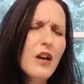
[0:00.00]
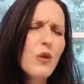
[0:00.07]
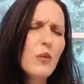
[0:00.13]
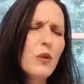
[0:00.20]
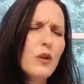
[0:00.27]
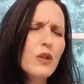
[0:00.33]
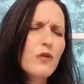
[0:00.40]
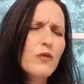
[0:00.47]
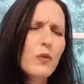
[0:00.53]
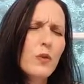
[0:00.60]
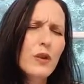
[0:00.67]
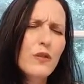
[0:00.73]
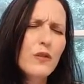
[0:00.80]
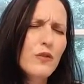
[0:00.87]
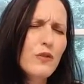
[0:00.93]
when you've
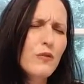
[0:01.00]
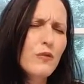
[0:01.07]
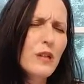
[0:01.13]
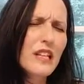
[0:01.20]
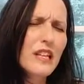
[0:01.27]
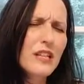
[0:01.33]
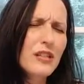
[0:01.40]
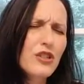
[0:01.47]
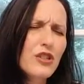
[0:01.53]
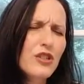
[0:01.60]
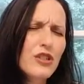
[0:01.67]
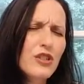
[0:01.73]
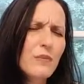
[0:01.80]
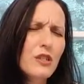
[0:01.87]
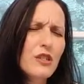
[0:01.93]
went through
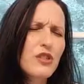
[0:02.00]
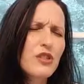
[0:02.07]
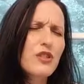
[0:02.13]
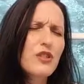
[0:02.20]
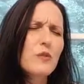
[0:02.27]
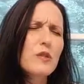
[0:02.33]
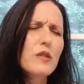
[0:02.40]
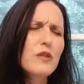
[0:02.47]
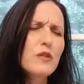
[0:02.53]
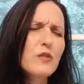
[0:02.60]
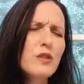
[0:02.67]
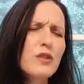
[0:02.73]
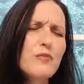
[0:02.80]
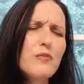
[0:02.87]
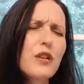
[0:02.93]
relationship issues, when the
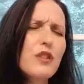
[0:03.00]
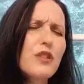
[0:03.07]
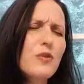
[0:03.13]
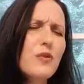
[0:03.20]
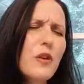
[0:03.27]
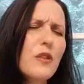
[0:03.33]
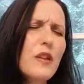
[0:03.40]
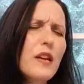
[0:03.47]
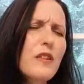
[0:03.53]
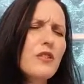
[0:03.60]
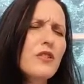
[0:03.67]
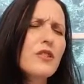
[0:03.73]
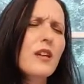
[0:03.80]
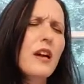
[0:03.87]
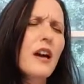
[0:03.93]
Lord's brought you on the other
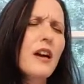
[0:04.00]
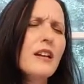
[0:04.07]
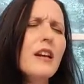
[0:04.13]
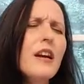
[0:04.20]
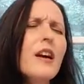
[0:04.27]
side.